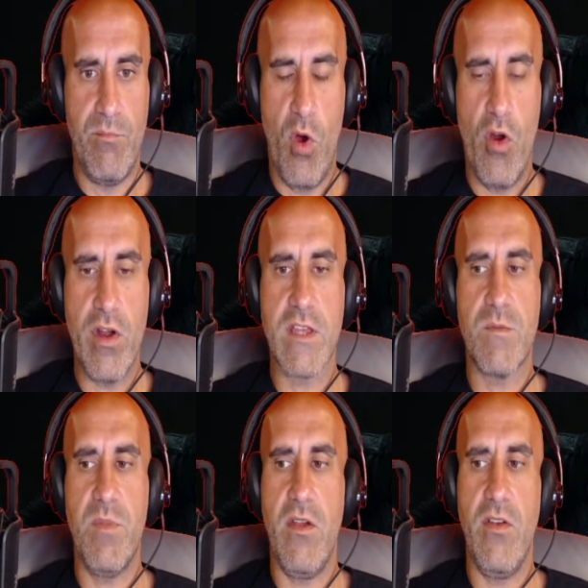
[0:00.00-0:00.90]
more
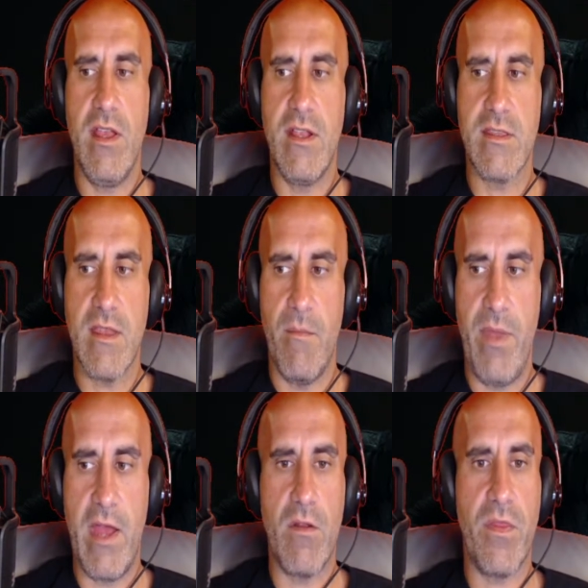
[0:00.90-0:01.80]
experienced, a
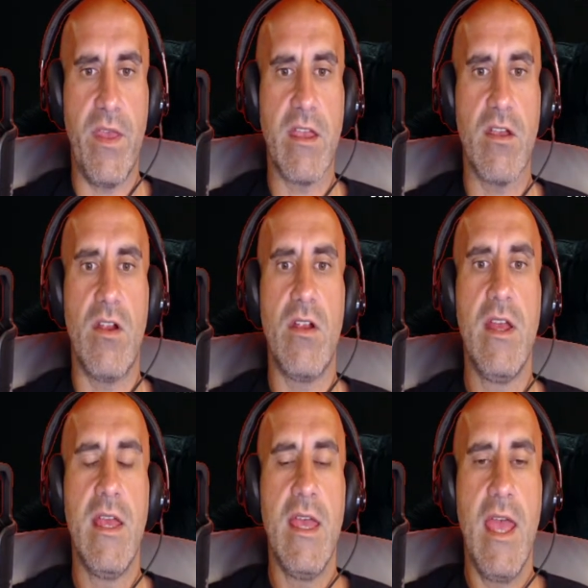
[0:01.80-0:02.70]
better
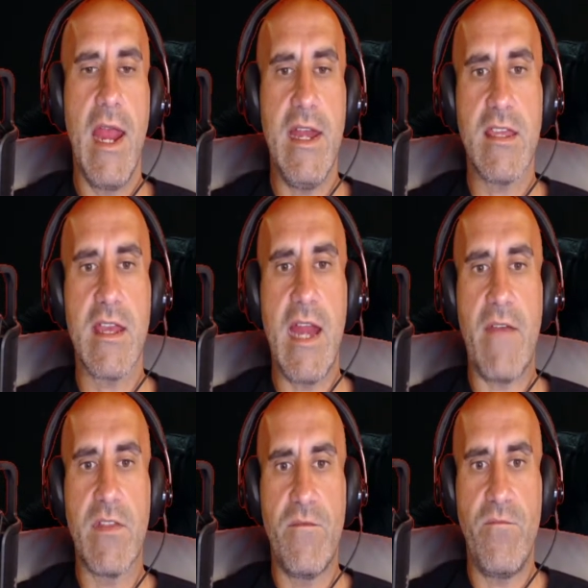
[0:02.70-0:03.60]
thinker, and he's going to
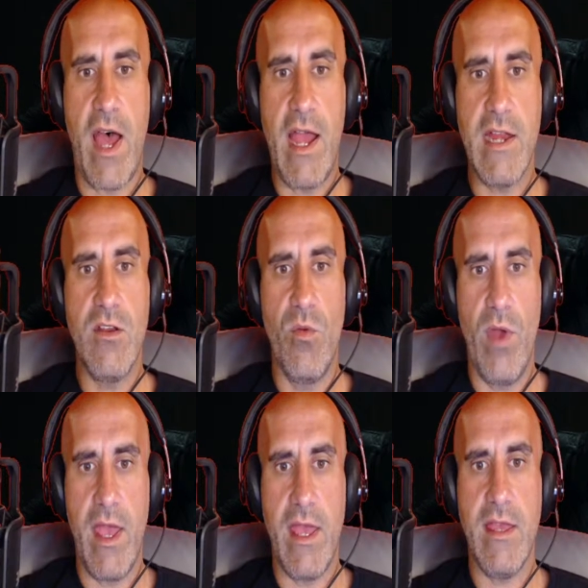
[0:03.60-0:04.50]
have to find a
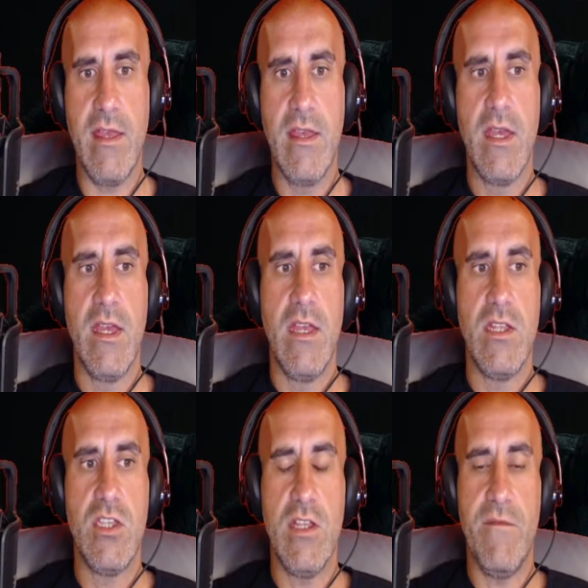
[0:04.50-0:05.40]
way
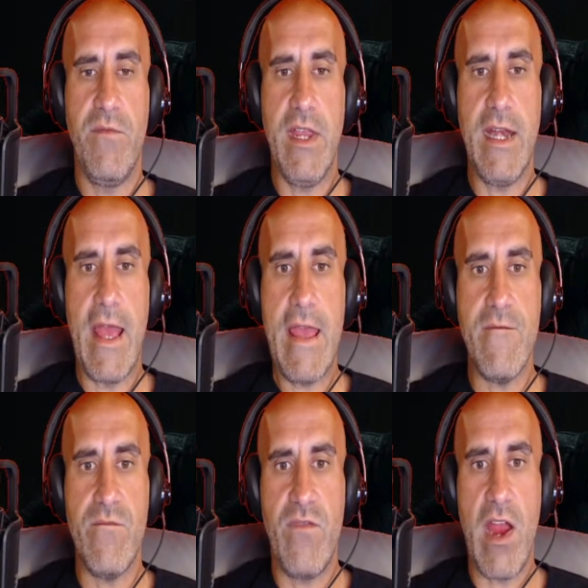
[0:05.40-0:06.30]
to defeat
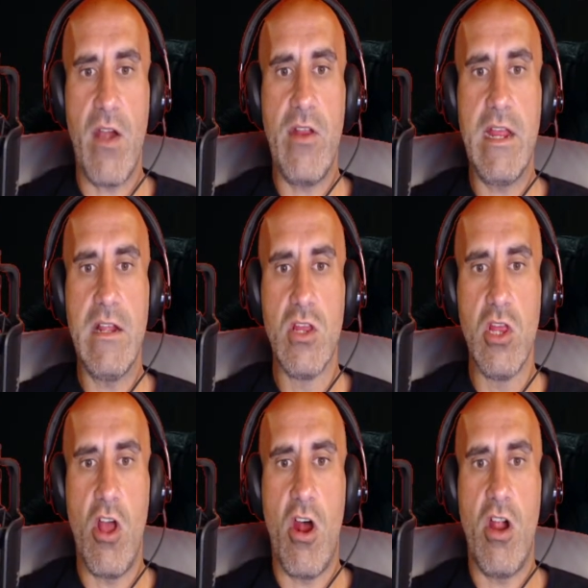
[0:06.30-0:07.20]
a very
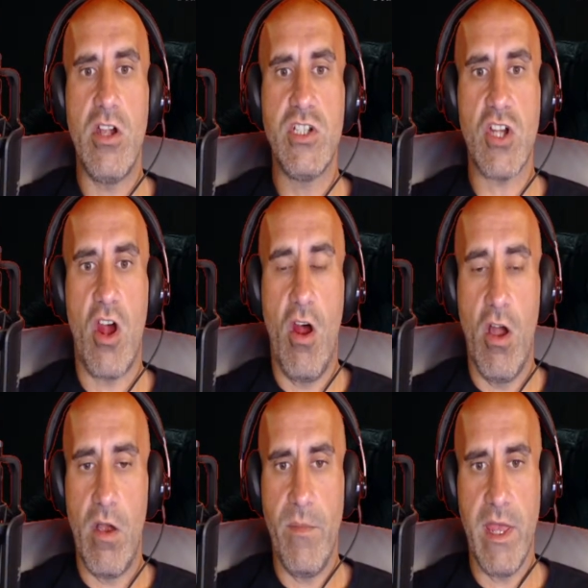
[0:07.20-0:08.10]
large
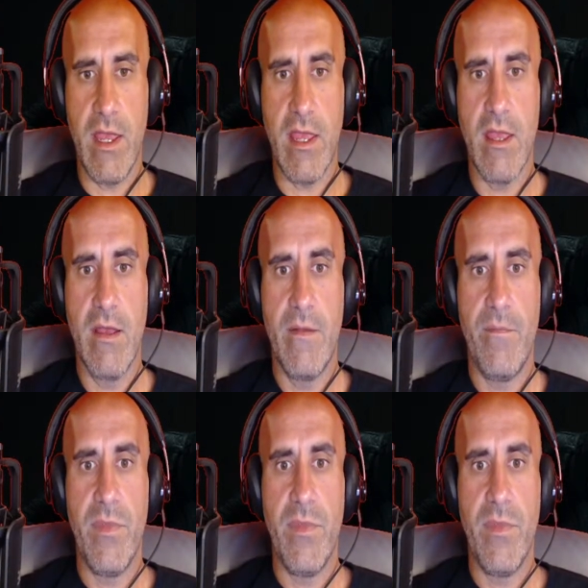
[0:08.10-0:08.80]
army